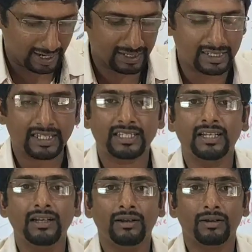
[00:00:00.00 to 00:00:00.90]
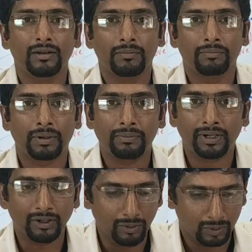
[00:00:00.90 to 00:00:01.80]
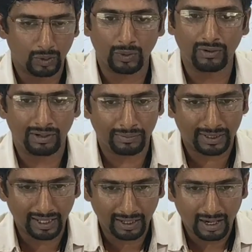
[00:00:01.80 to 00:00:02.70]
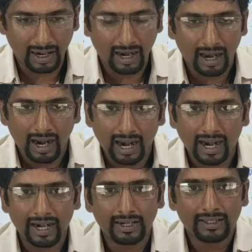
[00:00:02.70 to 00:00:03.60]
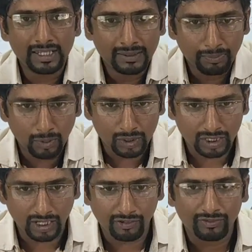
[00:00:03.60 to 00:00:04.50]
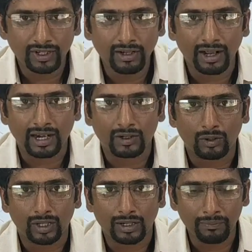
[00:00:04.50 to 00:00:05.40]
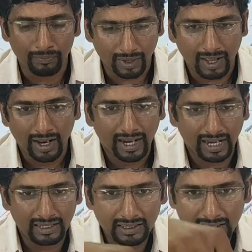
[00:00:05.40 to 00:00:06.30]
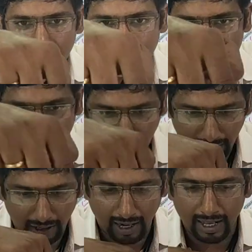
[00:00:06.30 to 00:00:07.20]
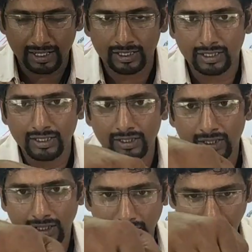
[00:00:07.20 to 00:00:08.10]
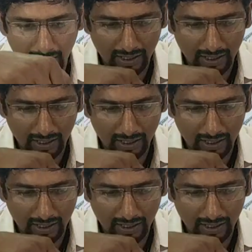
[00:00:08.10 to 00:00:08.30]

And this is a primitive node will be there, and this portion of the ectoderm in the central axis,